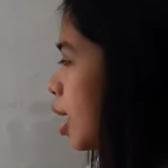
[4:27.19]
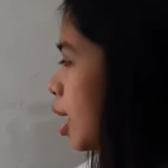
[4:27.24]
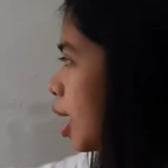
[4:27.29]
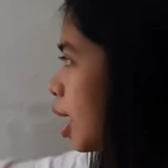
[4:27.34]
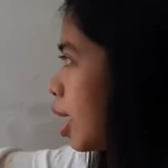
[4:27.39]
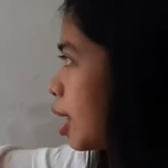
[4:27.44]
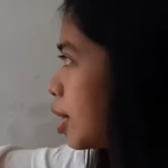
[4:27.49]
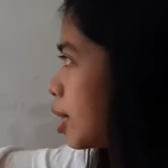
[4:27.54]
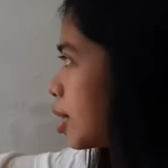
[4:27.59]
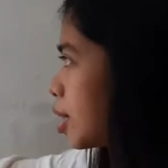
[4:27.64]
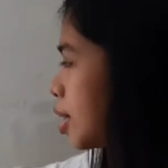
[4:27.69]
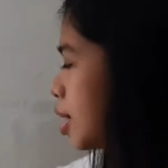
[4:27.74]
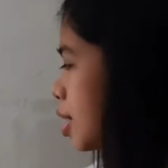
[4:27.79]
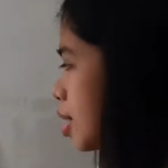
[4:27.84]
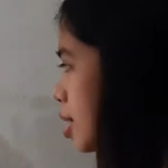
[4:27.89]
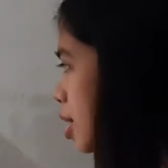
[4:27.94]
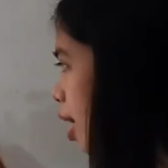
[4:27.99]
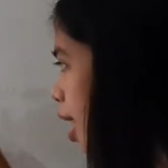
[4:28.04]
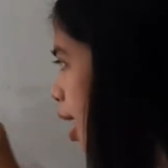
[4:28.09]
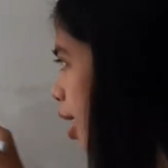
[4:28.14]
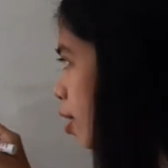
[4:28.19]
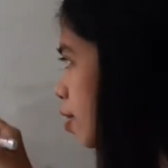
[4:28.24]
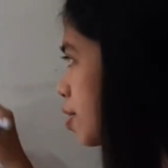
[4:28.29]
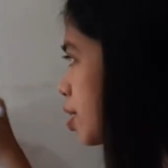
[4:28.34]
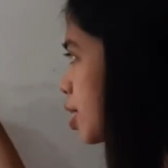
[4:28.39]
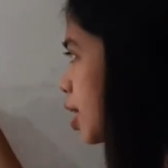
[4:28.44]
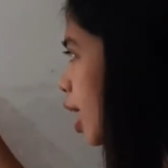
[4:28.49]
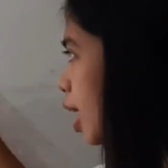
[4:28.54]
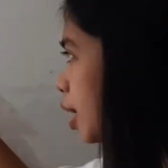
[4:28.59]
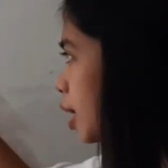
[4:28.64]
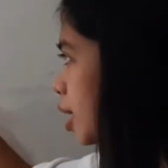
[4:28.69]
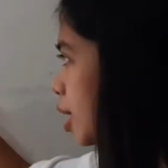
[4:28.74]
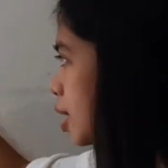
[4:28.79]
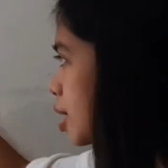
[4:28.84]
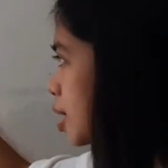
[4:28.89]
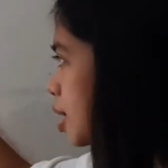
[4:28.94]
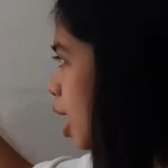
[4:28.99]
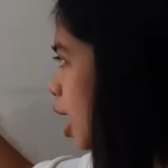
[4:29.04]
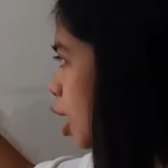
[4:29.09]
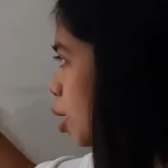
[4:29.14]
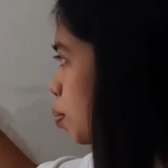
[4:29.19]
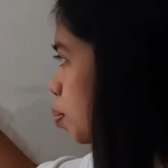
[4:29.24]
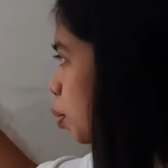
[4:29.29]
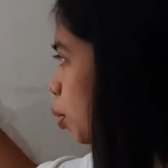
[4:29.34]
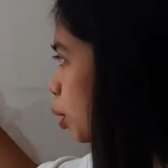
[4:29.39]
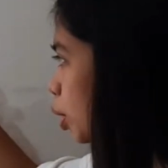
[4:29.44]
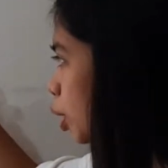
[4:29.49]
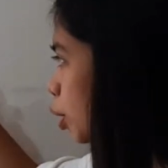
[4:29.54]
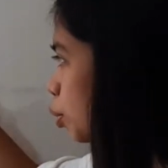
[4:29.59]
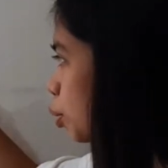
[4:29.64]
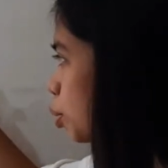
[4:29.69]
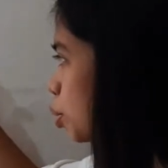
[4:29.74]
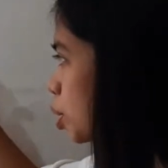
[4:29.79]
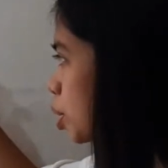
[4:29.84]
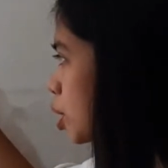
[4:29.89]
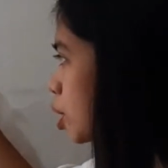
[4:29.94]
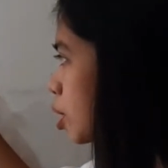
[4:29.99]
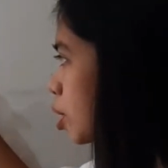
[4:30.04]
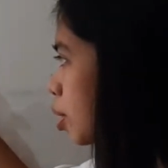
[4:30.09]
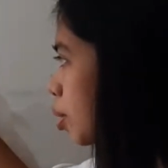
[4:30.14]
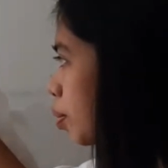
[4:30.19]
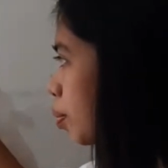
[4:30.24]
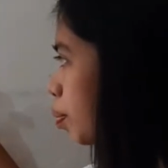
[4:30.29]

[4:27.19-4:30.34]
And this line of sight is the hypotenuse.